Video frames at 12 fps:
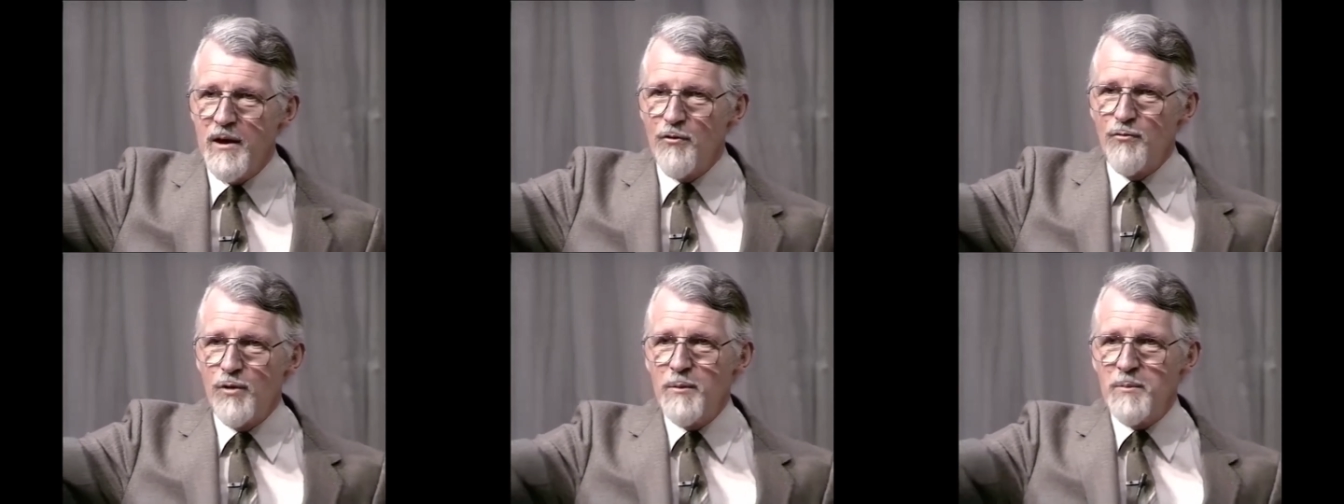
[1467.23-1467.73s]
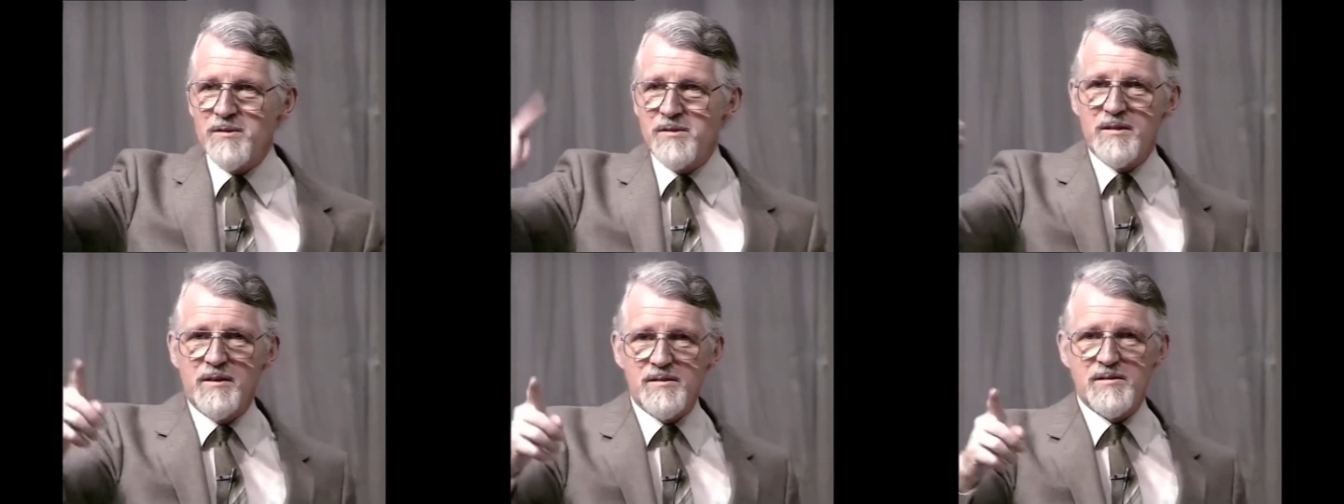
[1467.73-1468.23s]
Romans
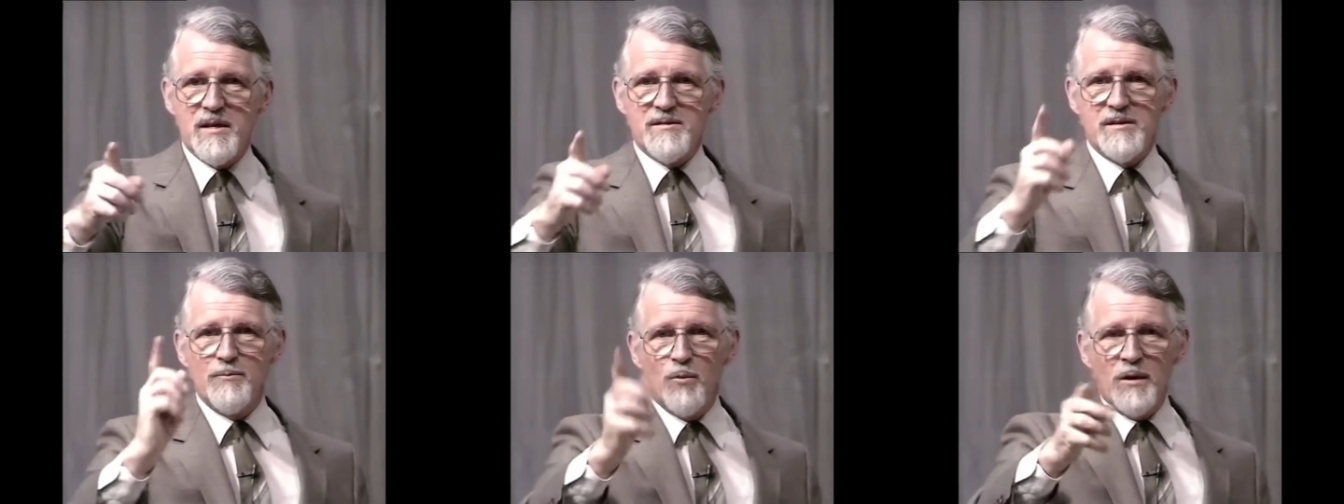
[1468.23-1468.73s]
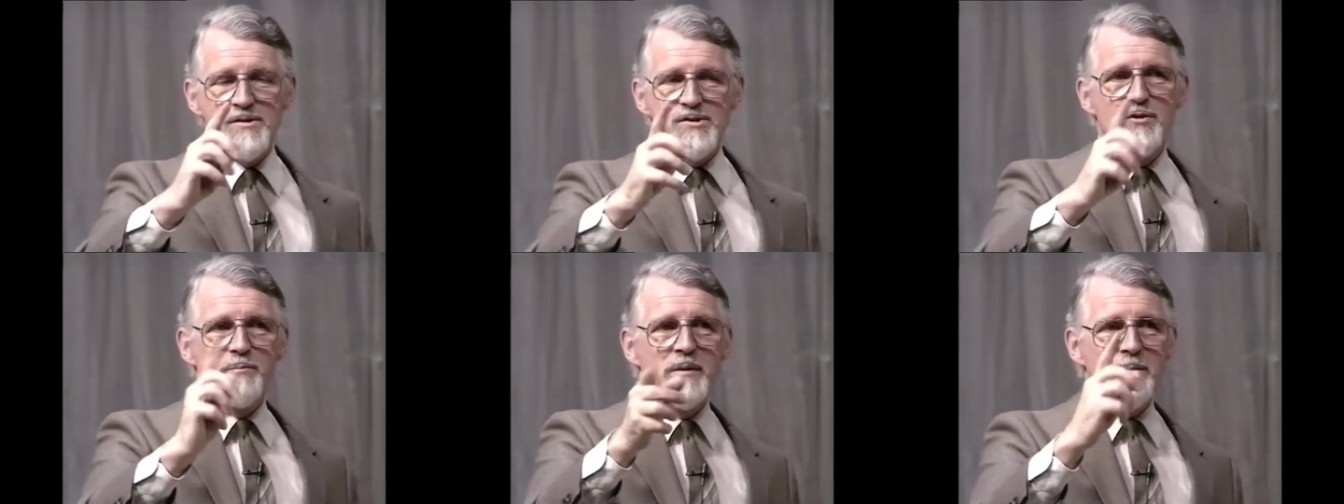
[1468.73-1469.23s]
6 says that
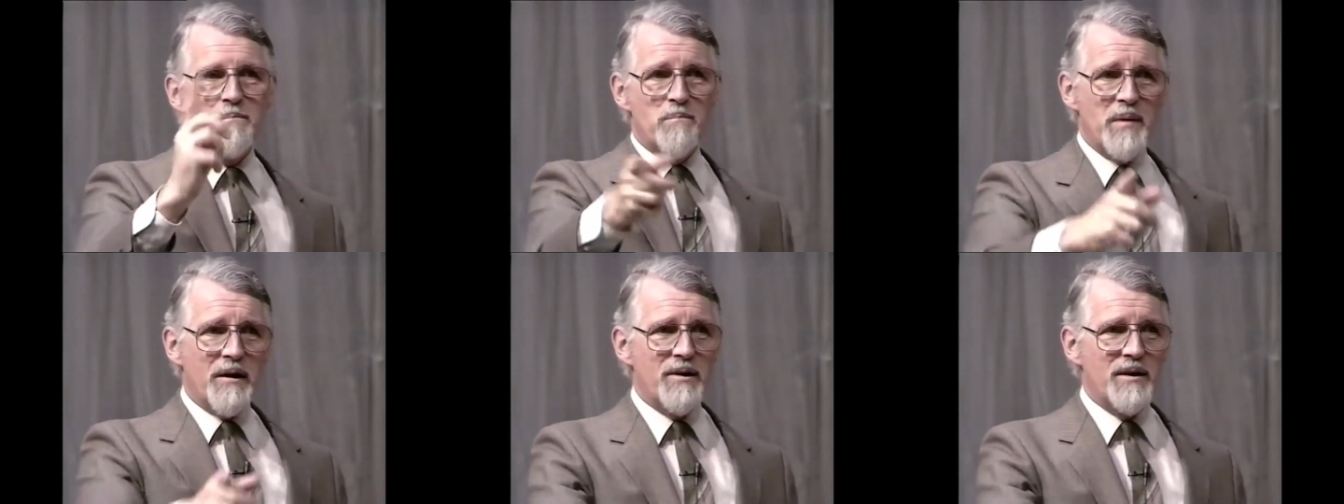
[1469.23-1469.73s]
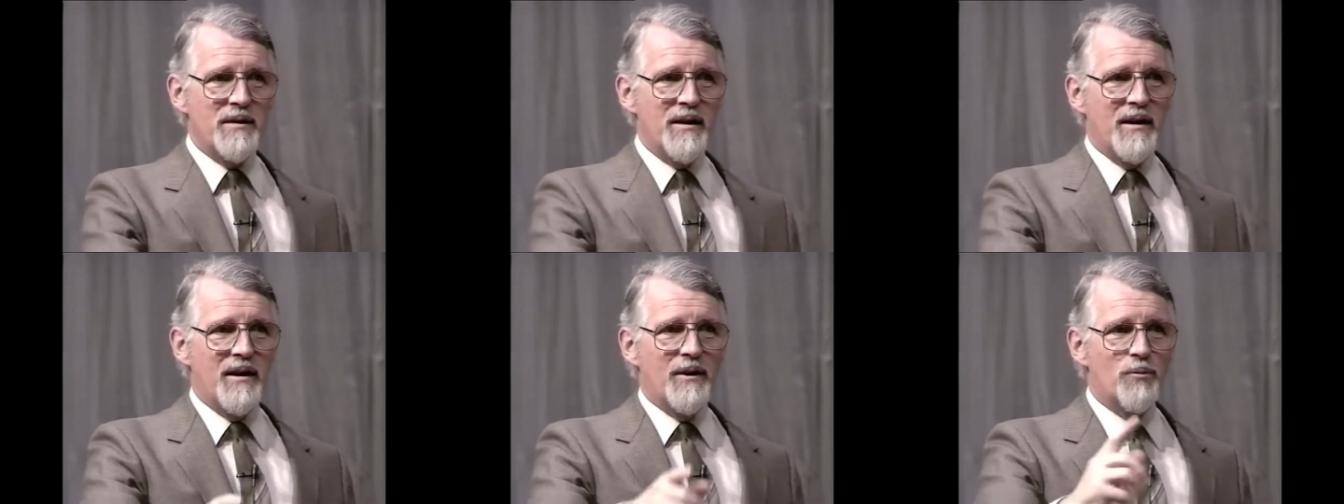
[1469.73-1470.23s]
once you've been buried
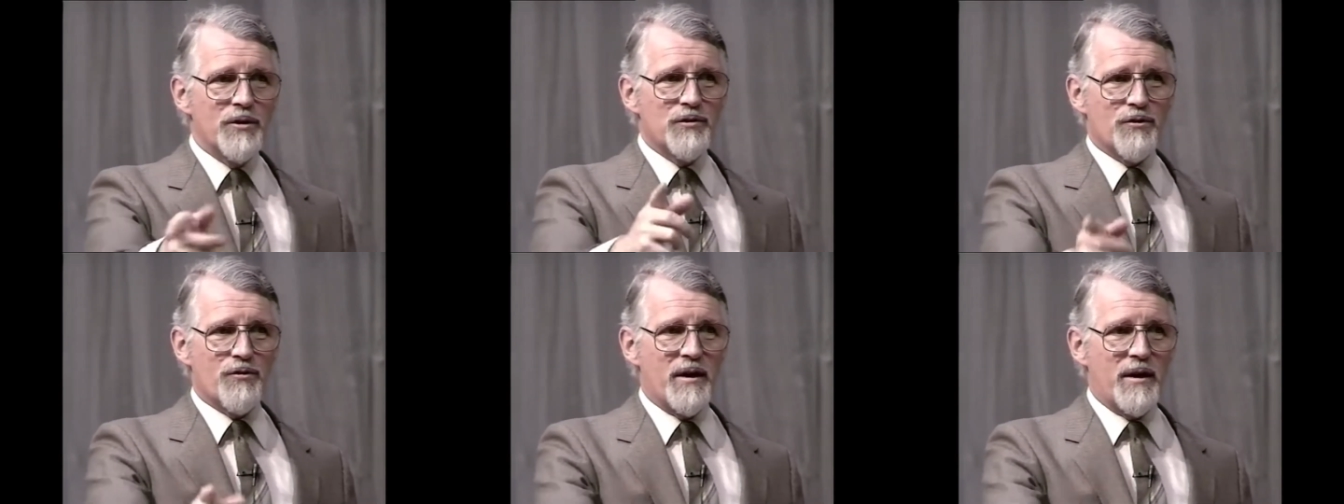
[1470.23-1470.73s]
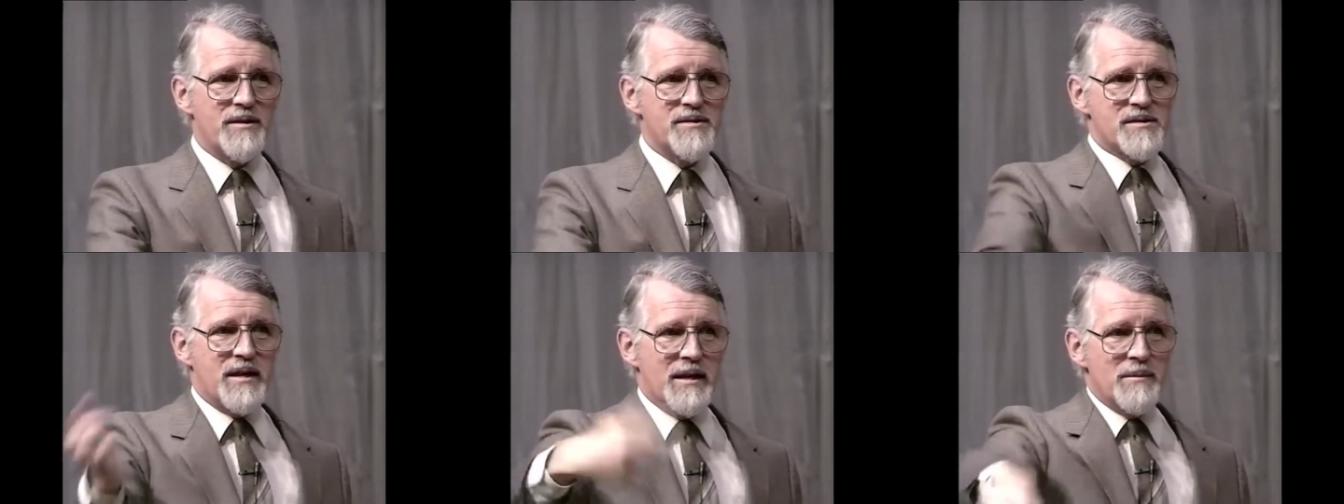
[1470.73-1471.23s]
with
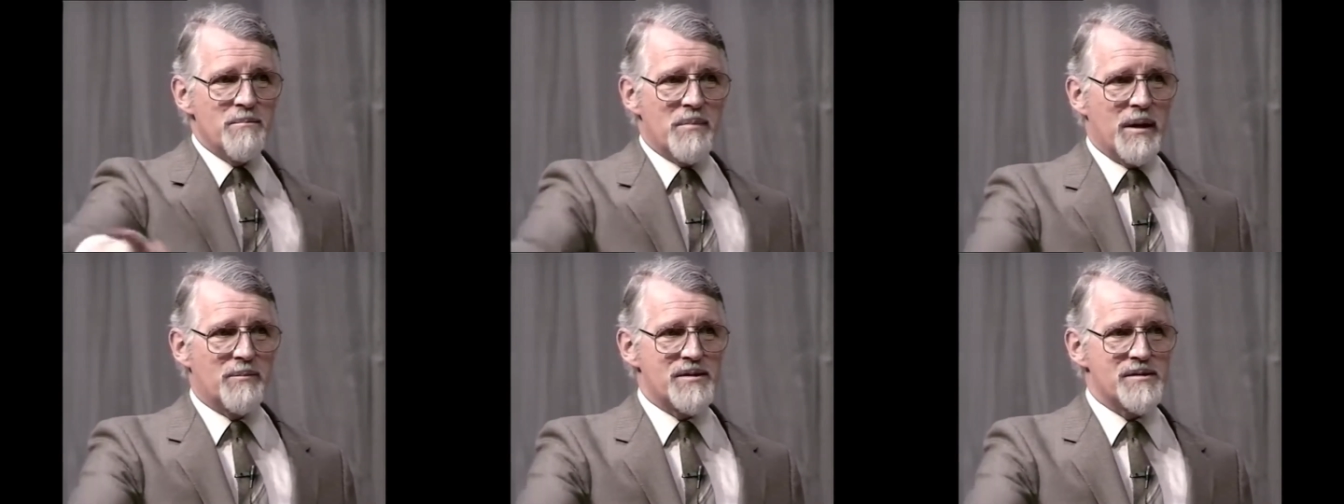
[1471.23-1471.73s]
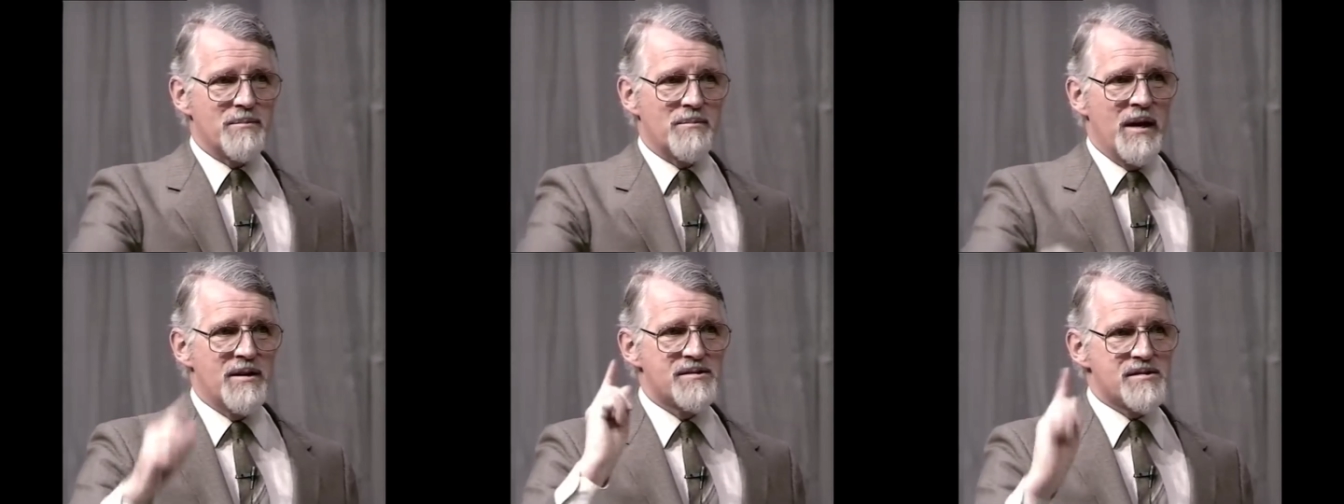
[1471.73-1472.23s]
Christ in
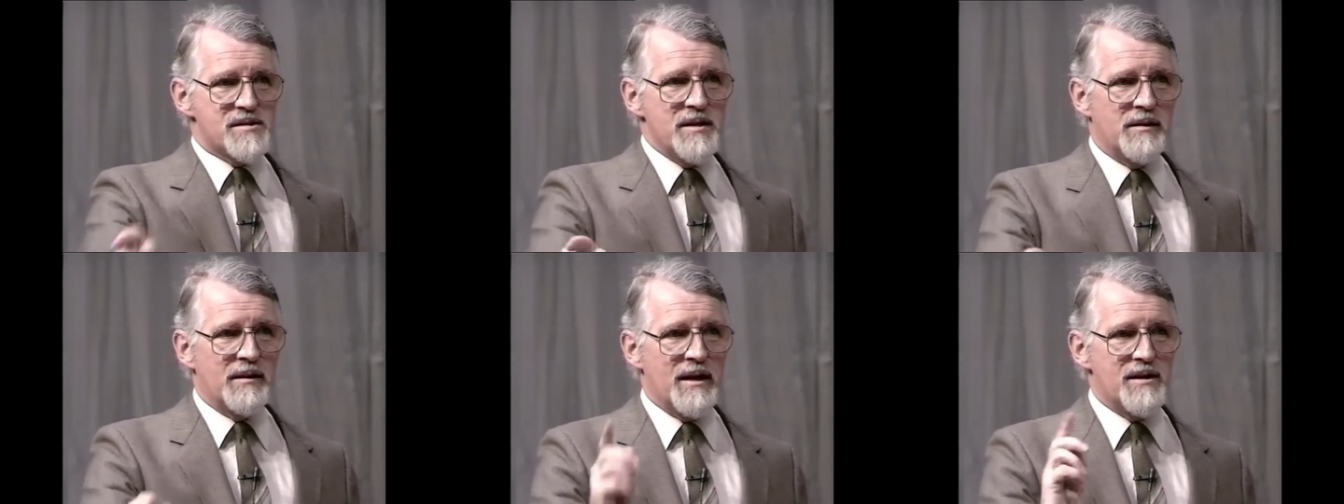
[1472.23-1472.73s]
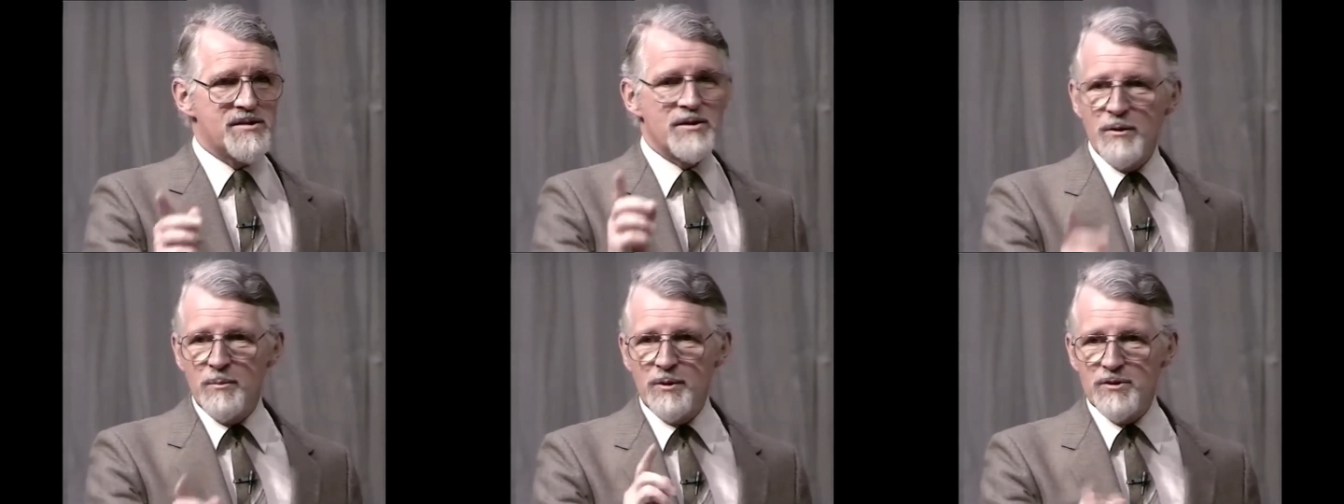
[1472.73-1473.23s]
baptism, sin has
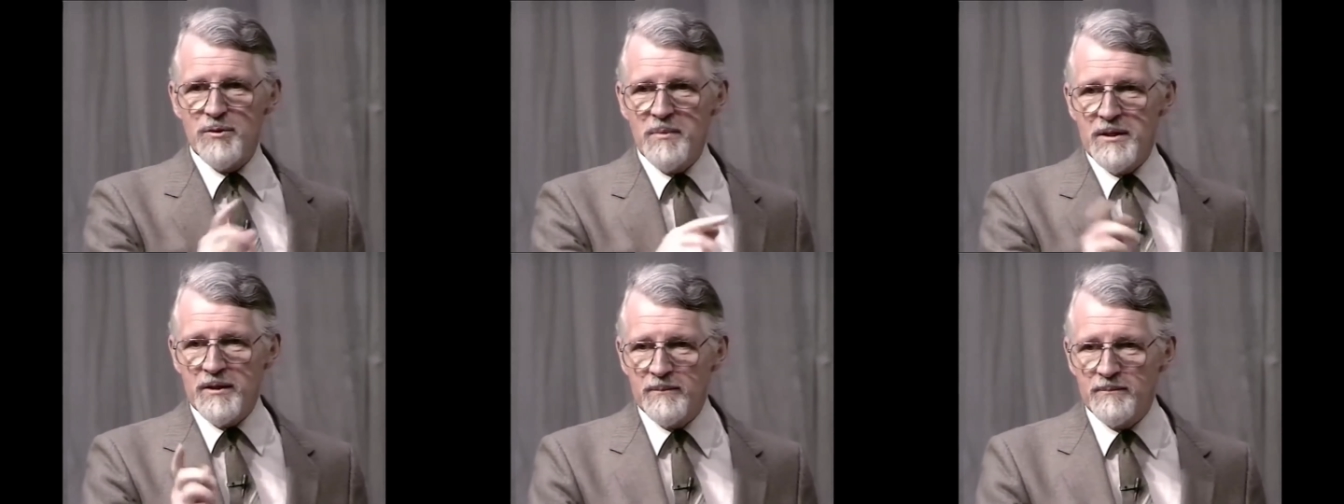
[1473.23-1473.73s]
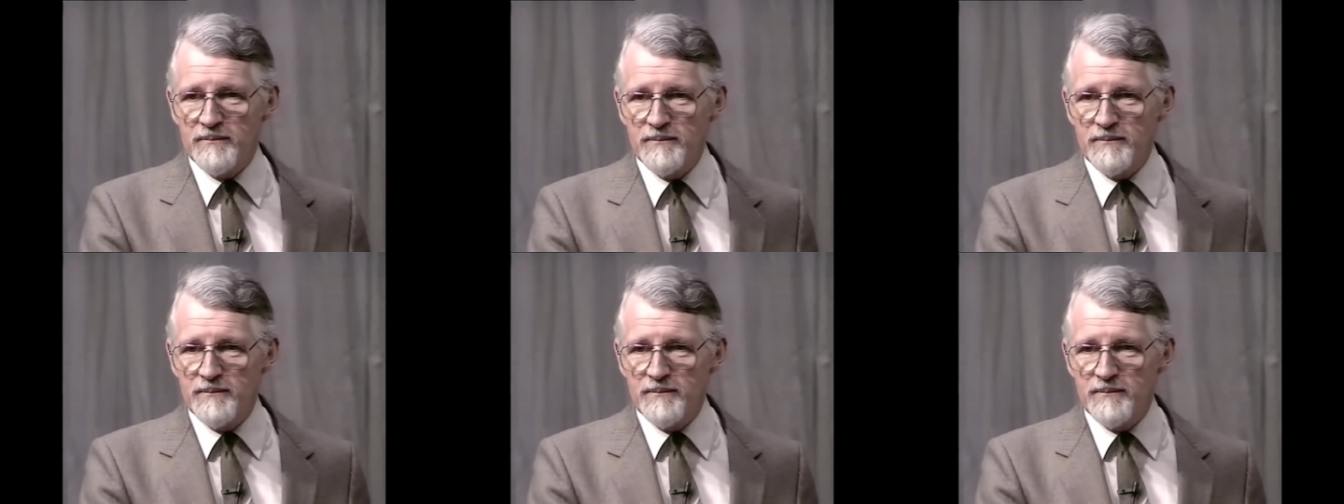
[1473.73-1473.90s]
no more dominion.